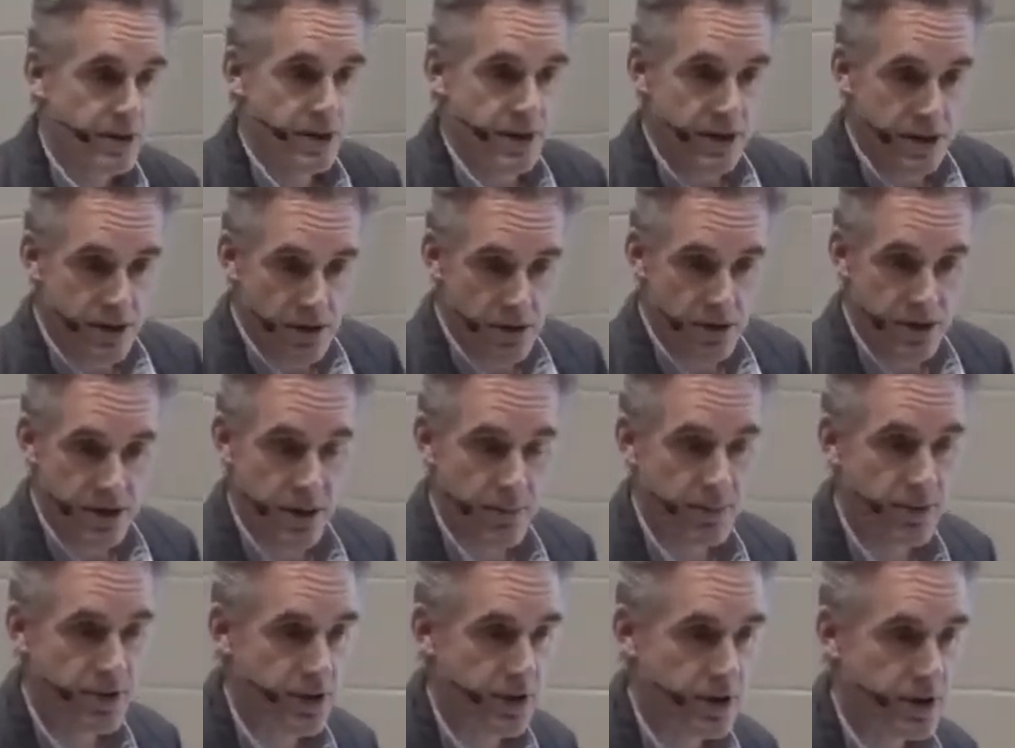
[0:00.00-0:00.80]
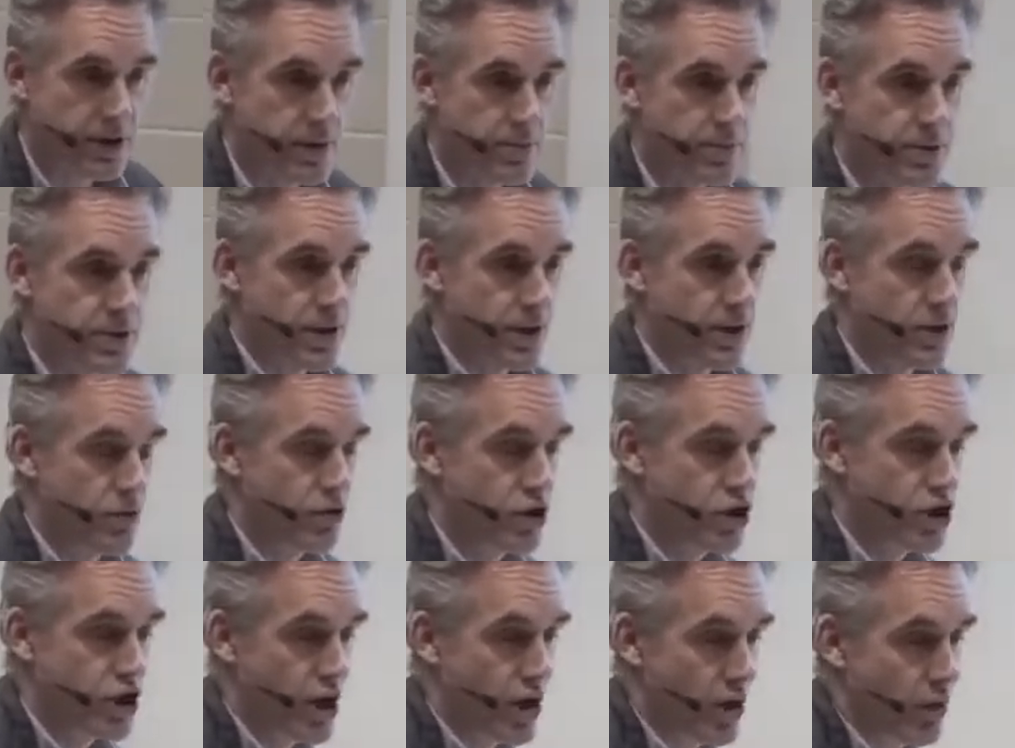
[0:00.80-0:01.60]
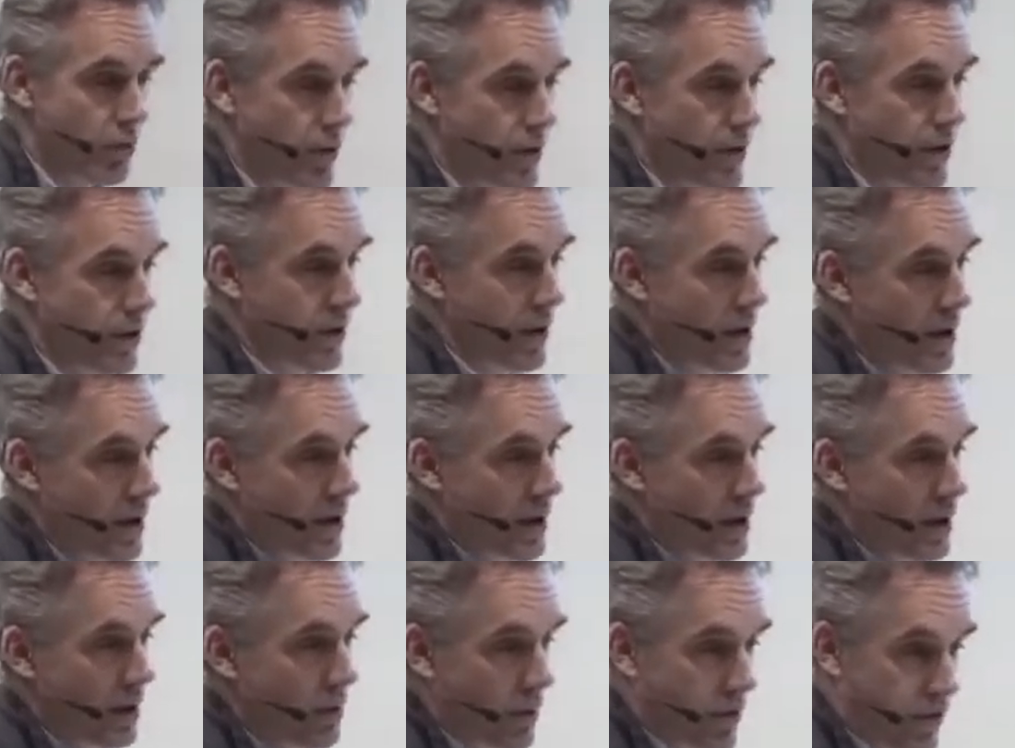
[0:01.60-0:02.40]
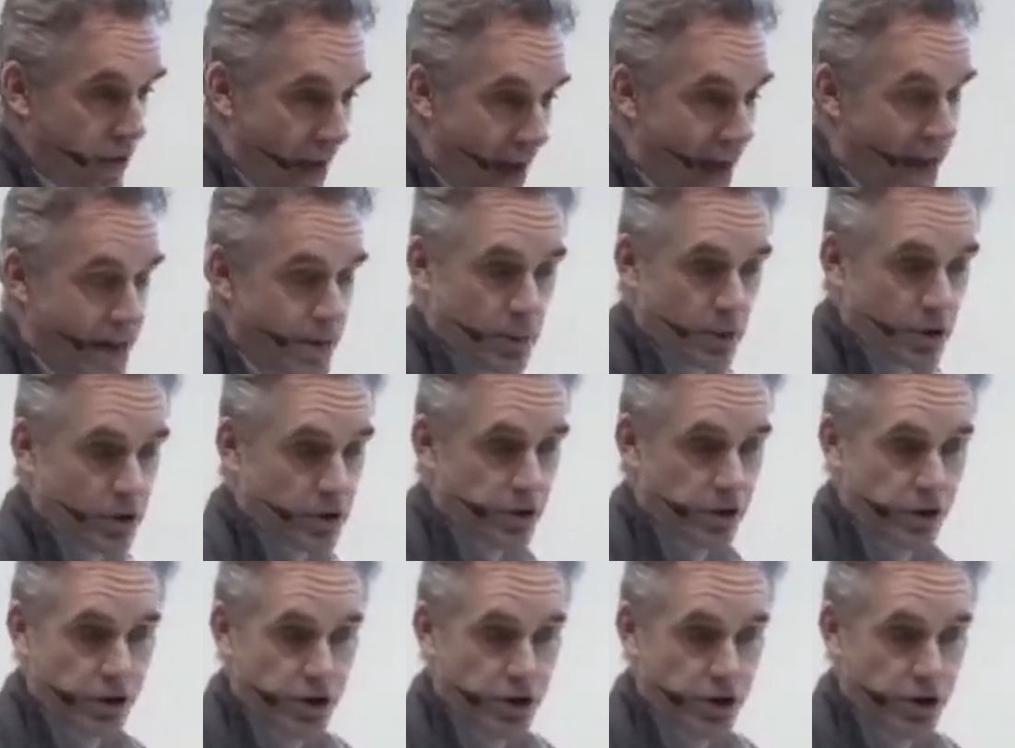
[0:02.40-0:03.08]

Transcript: these are subsystems that you share with animals. You